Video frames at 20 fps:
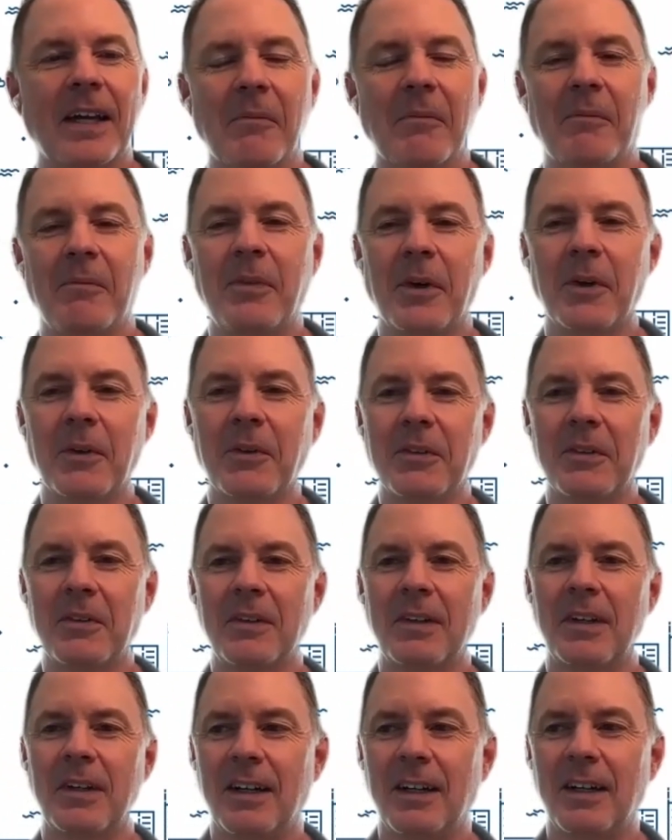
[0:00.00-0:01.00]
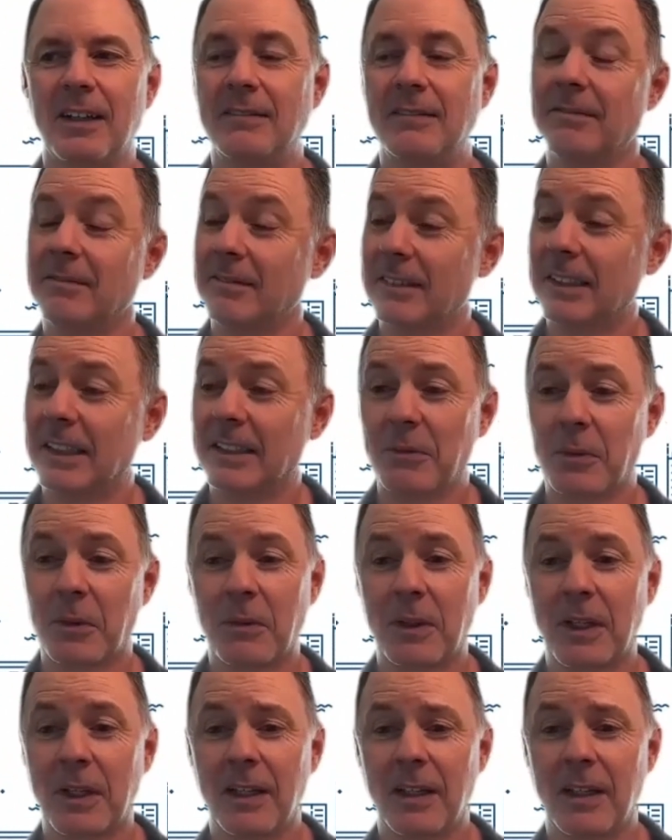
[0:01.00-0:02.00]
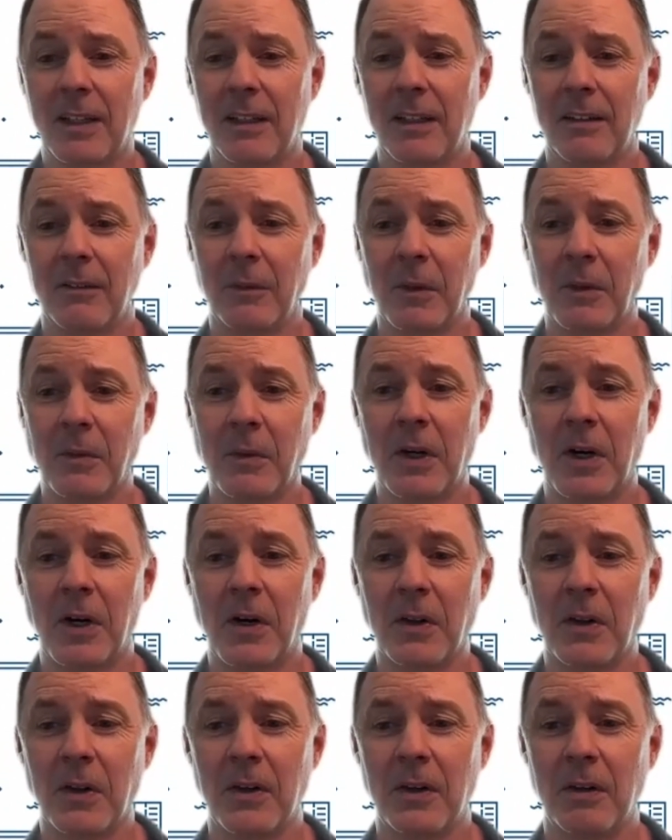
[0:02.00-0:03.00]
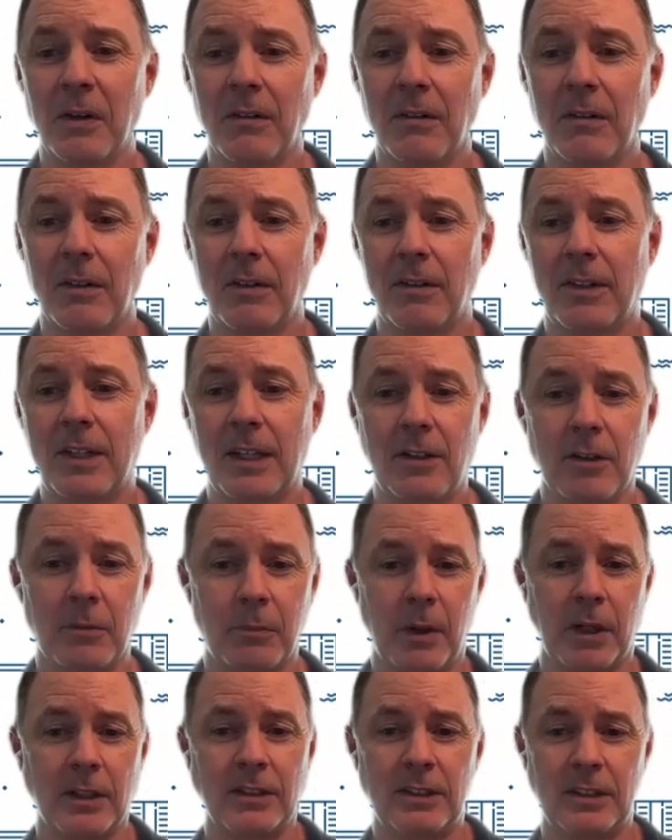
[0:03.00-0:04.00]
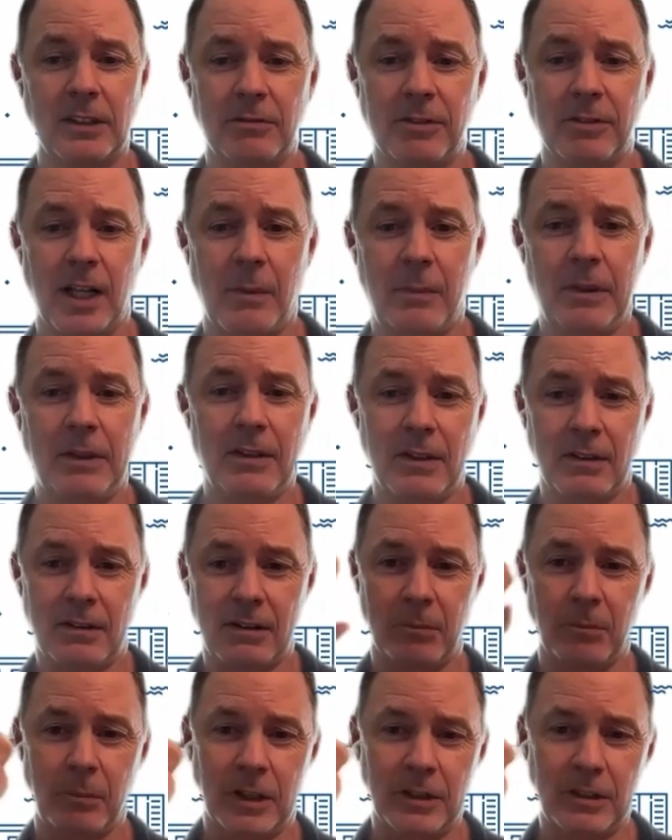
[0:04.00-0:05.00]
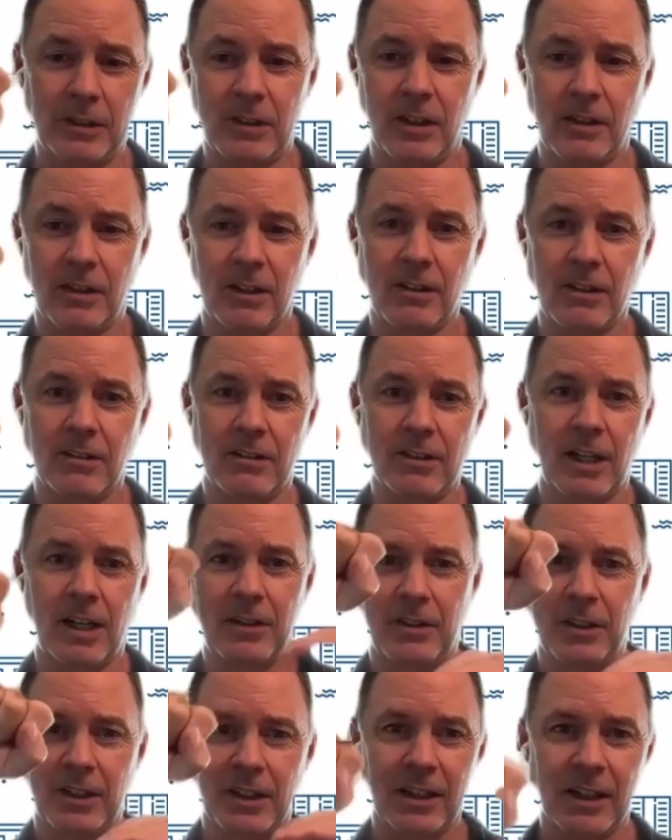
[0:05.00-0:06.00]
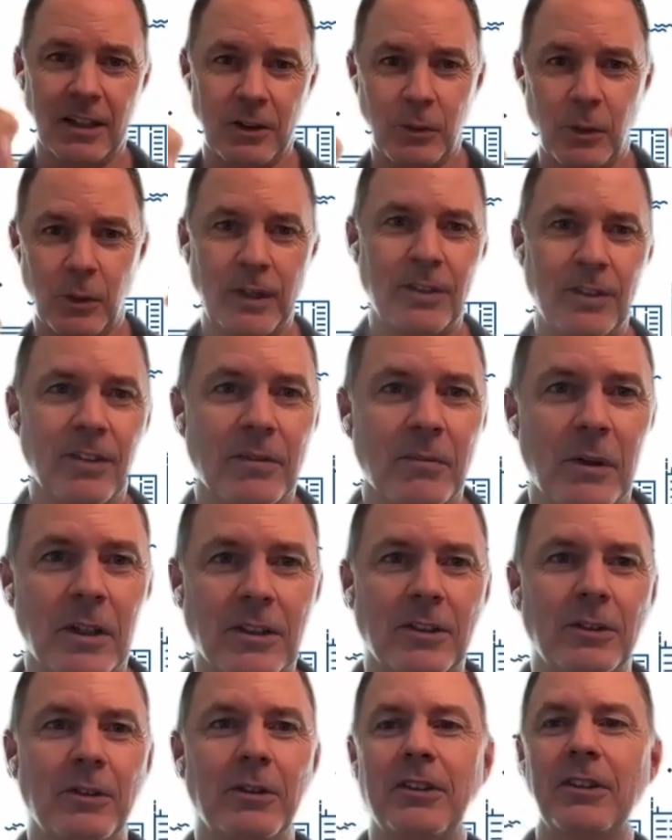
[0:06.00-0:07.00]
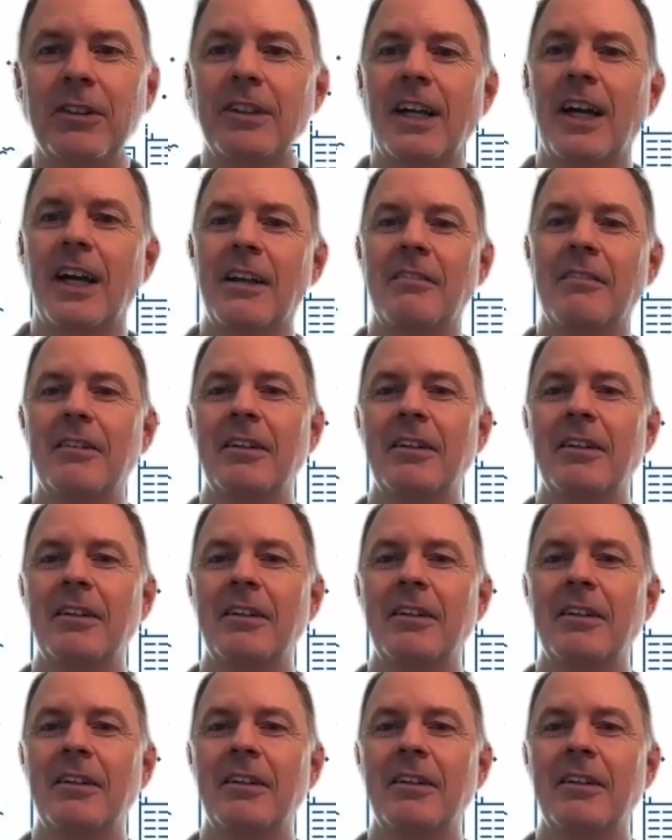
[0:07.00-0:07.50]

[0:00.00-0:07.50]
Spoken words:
Those are that's where we all learn. Take your punchy floppy disk and punch it on the other side so you can get twice as much usage out of it.